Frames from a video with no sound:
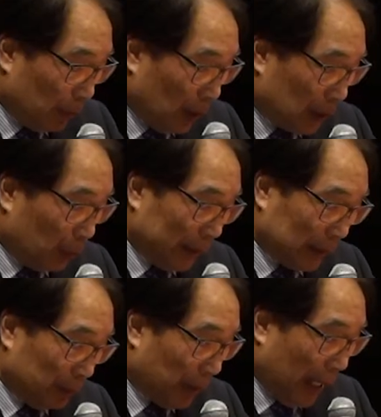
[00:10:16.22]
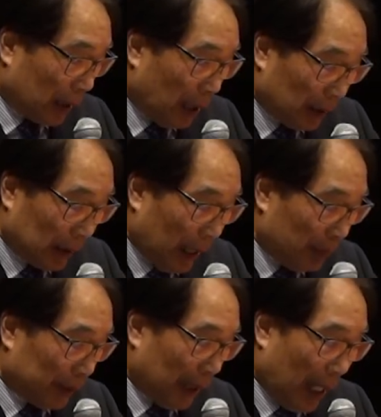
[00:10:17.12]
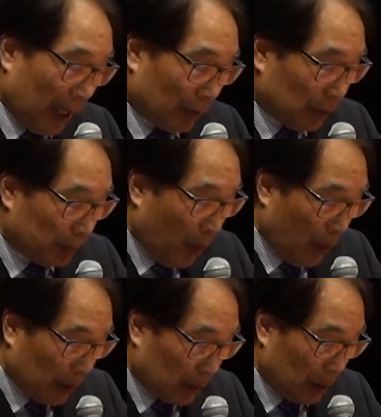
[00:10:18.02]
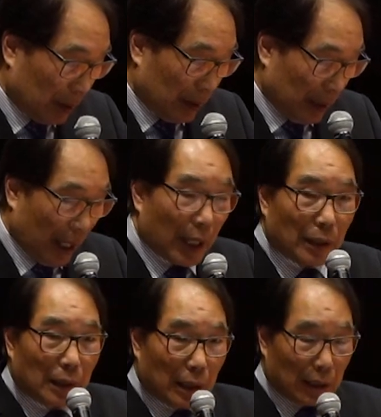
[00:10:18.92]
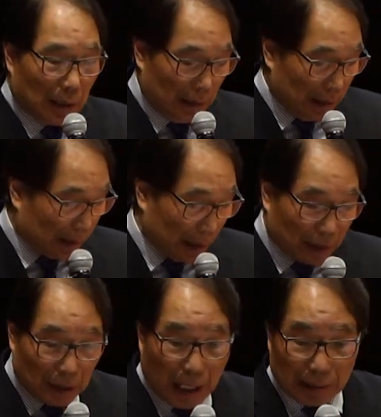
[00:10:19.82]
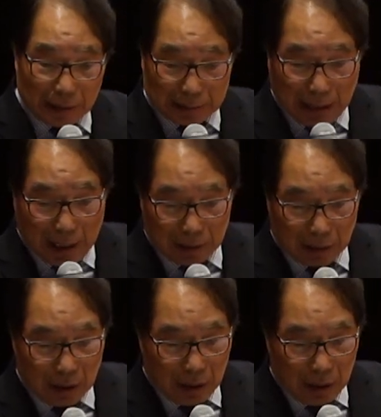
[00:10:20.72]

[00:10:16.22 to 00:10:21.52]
one was written by contemporary haiku poet and easier to understand.